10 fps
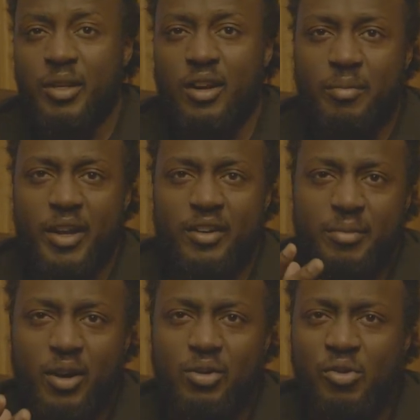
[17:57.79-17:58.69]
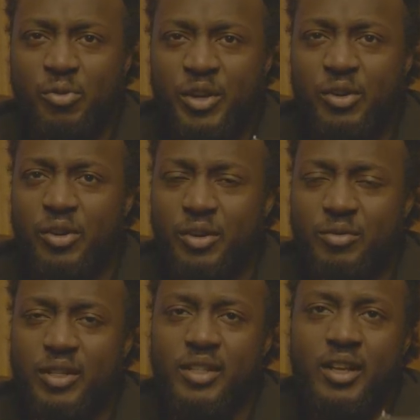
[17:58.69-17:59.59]
It don't matter about who record
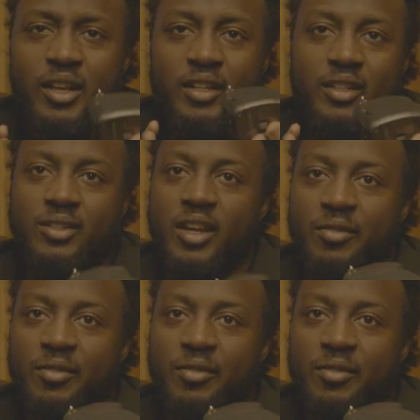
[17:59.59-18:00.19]
and what. Don't